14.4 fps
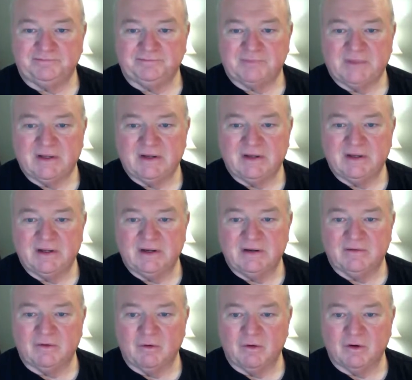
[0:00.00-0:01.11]
and then,
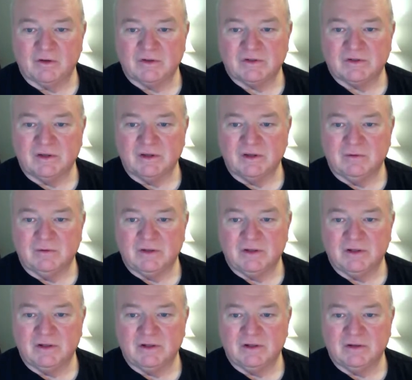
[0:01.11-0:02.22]
of course,
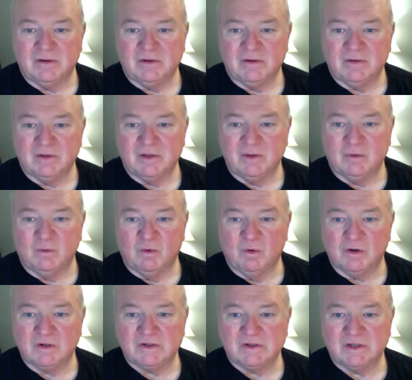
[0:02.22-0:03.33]
within the
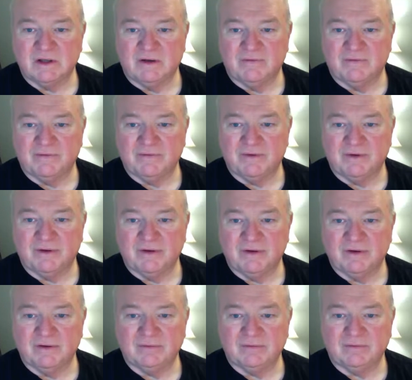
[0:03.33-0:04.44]
war itself,
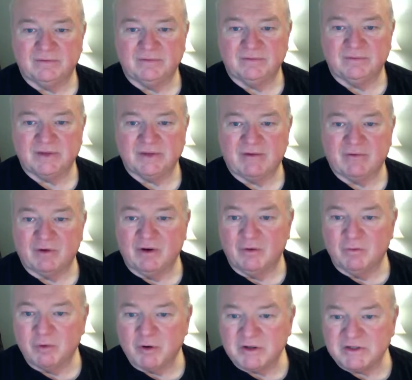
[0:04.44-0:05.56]

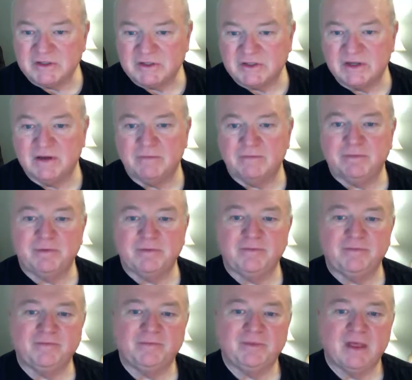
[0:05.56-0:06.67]
Gavrilo Princip,
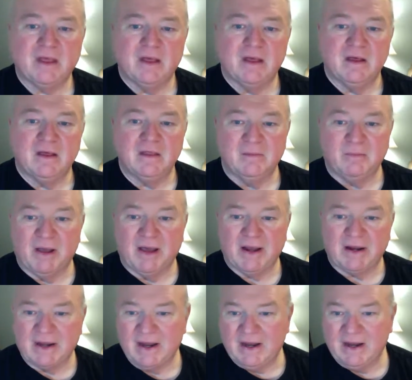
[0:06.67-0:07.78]
the
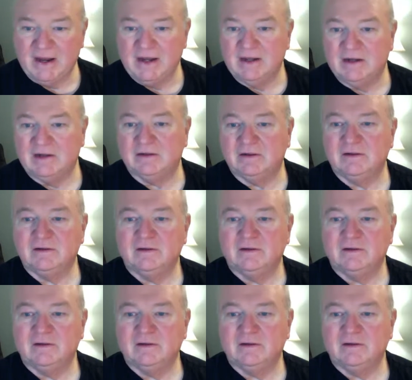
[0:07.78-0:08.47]
Black Hand,